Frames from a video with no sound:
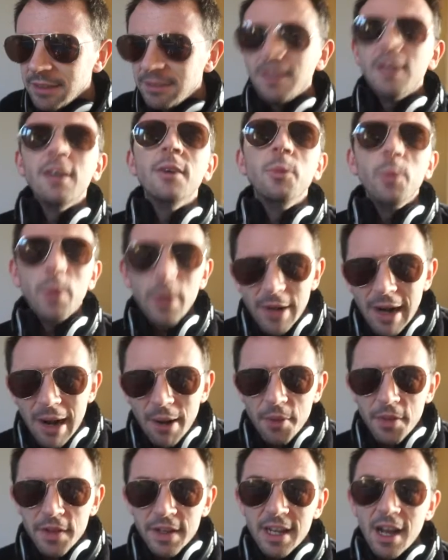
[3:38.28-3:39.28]
So we're
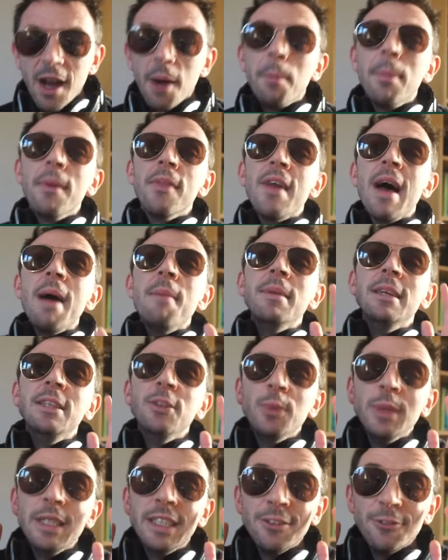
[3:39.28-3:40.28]
out of the cup, but that
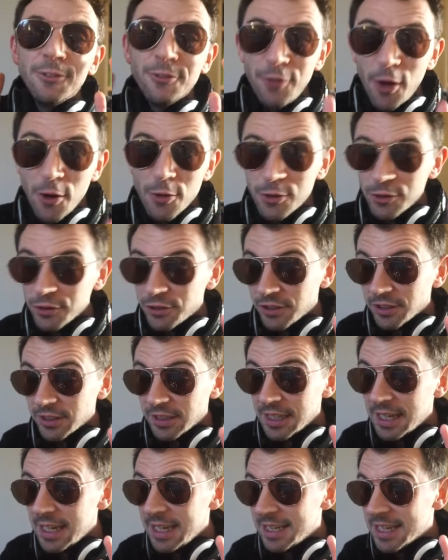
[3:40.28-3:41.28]
means we can focus on
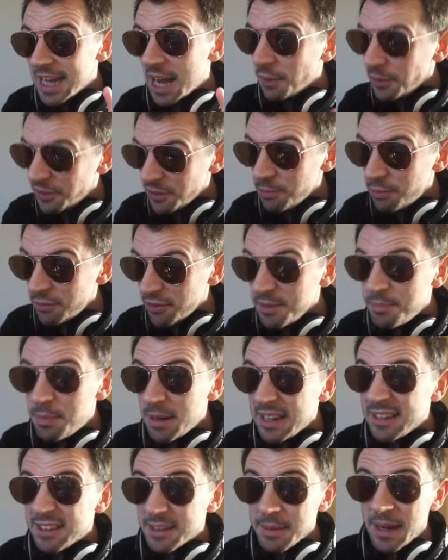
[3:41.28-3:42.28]
the league now, which I'm pretty
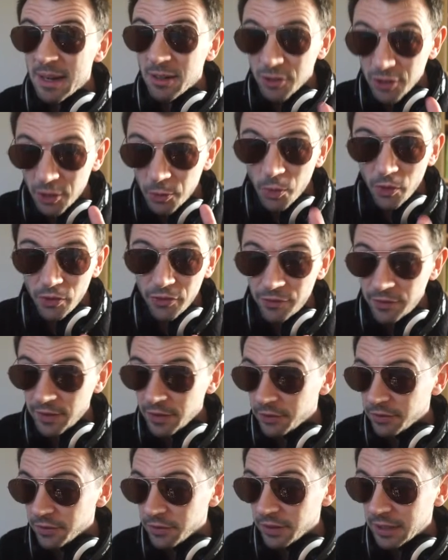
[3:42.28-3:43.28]
pleased about, because I want to
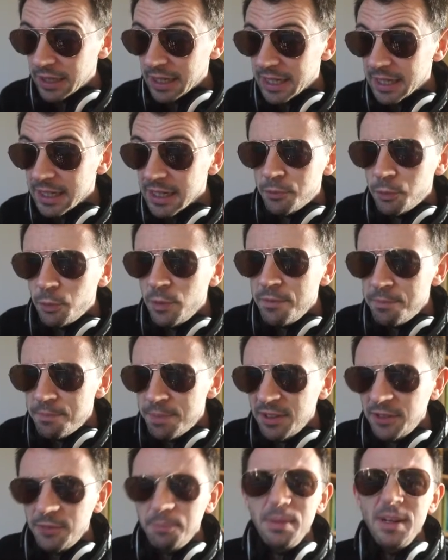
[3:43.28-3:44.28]
focus on the league. We've
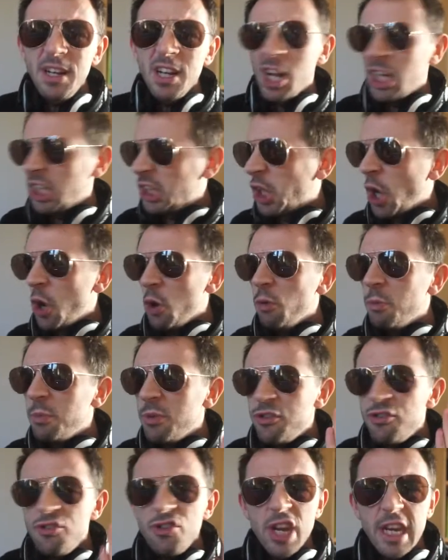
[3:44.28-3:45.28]
just been like goal
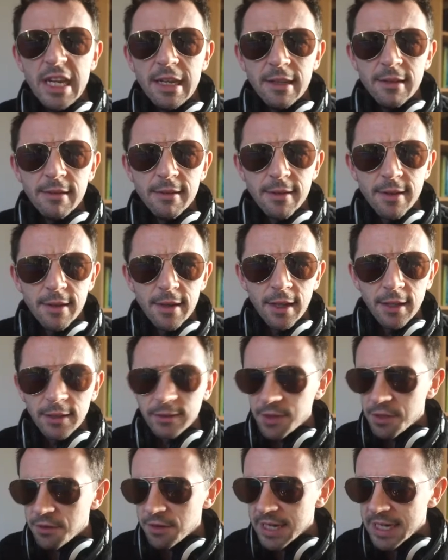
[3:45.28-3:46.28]
machines the
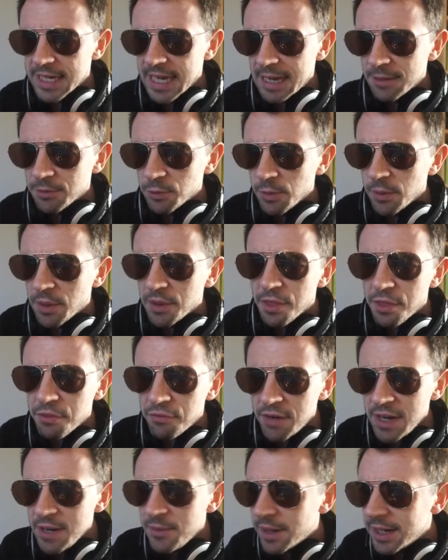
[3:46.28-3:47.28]
last 3 games. We won
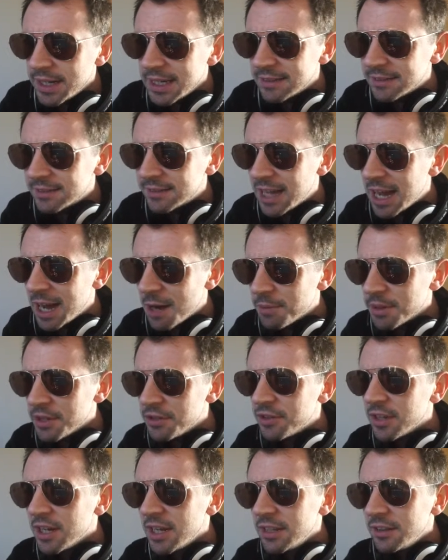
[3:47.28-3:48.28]
3-1 against
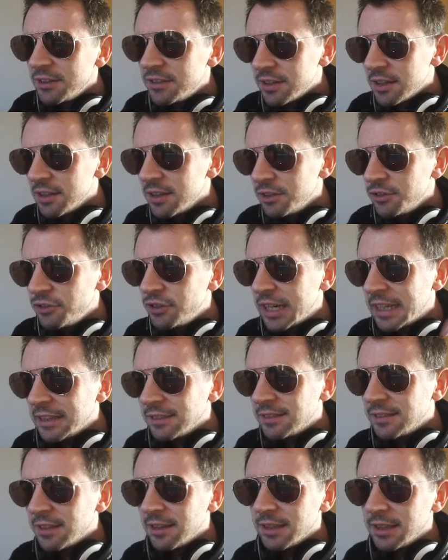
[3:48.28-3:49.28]
Stourbridge, Silent J
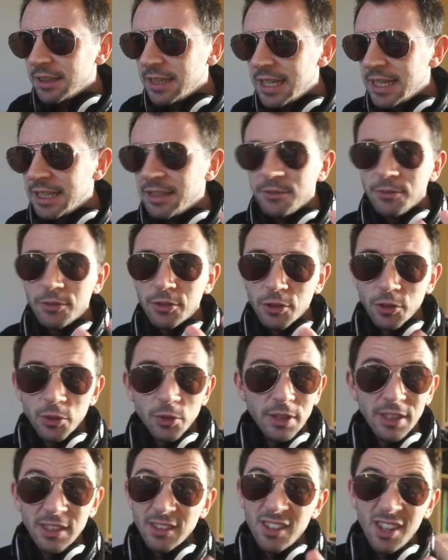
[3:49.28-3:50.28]
and Silent N
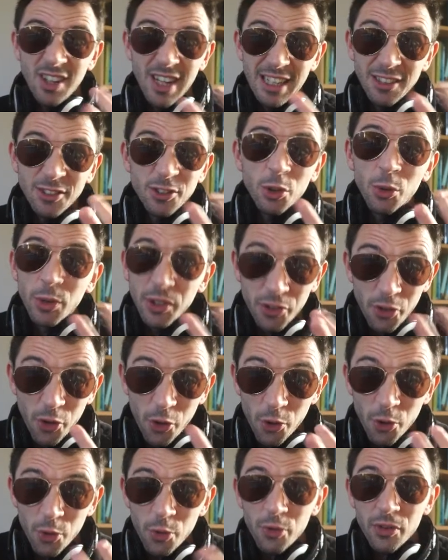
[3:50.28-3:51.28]
scoring, Silent N scoring
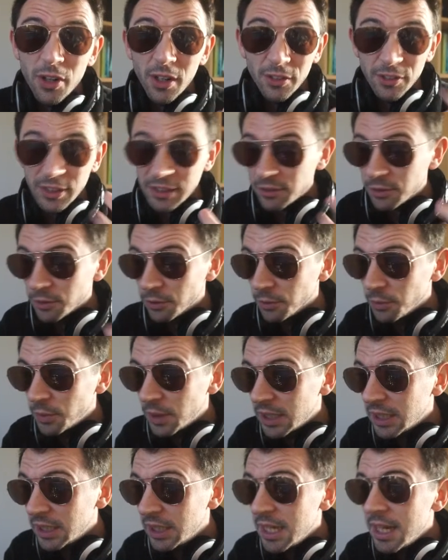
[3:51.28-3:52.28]
2, Silent J scoring
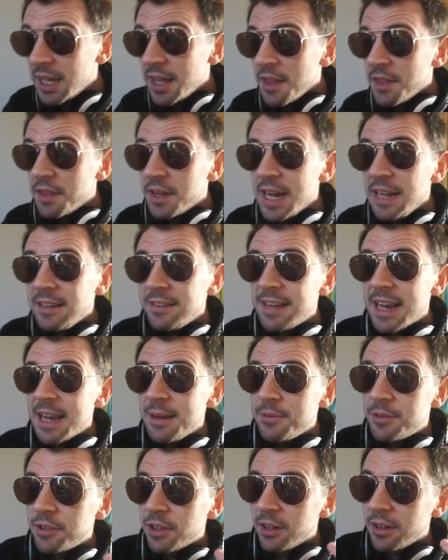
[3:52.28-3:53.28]
1. The next
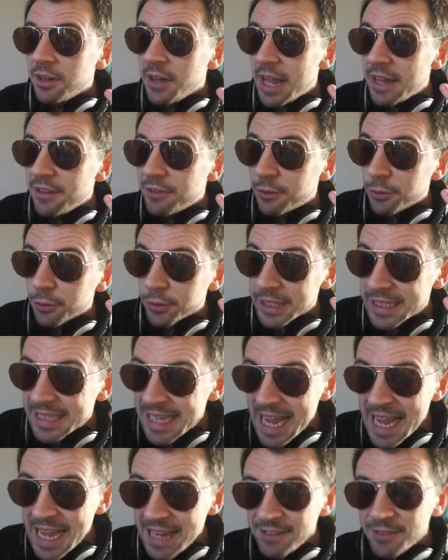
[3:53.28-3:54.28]
game, Silent N scored
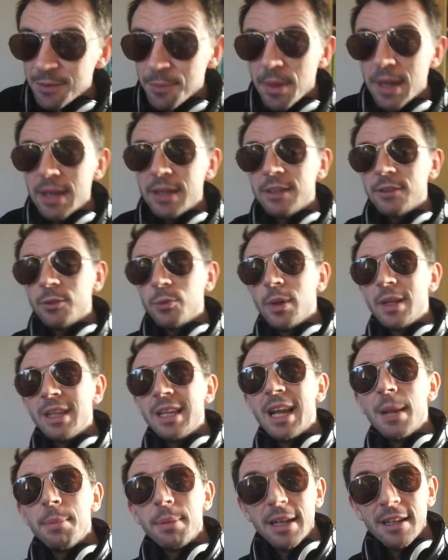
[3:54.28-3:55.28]
again to make us
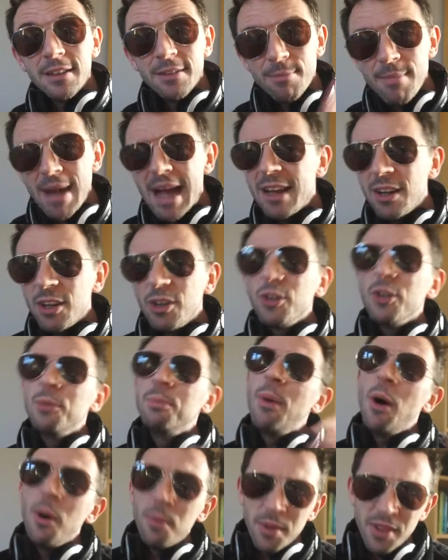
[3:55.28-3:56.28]
1-0 up against Matlock,
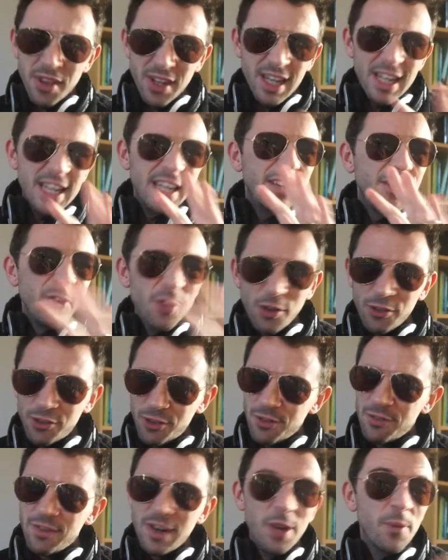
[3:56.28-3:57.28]
bottom of the league, not
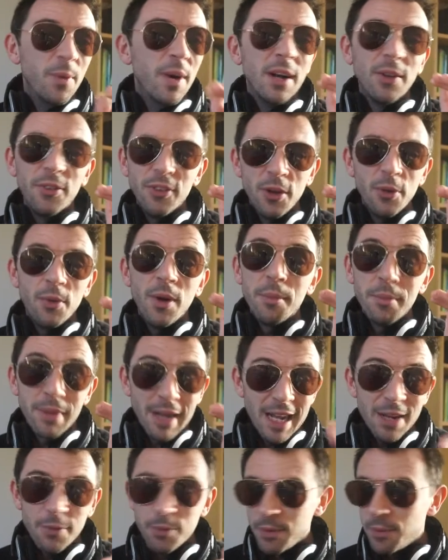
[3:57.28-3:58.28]
doing very well, so I'm
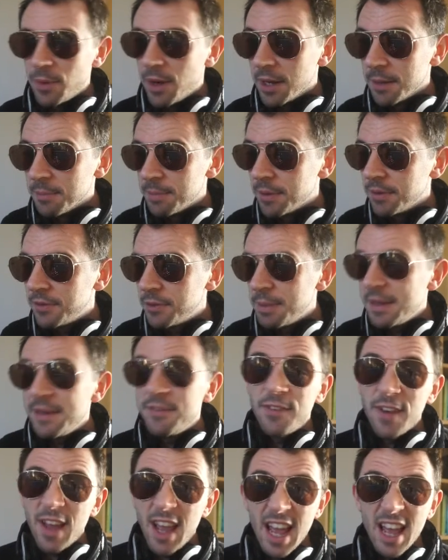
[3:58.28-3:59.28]
glad we won. But to be
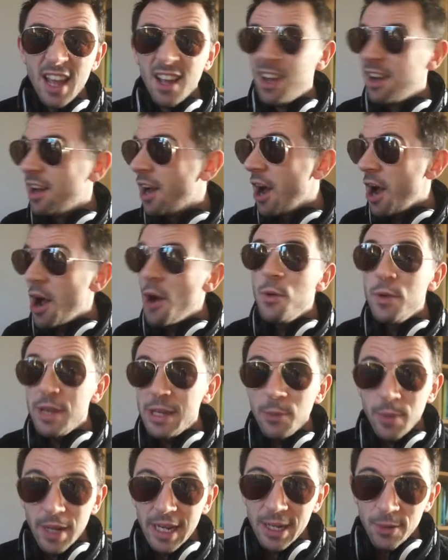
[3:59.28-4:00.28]
fair,
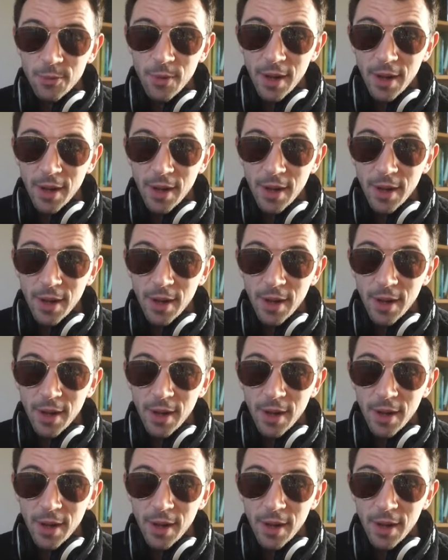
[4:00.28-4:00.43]
only winning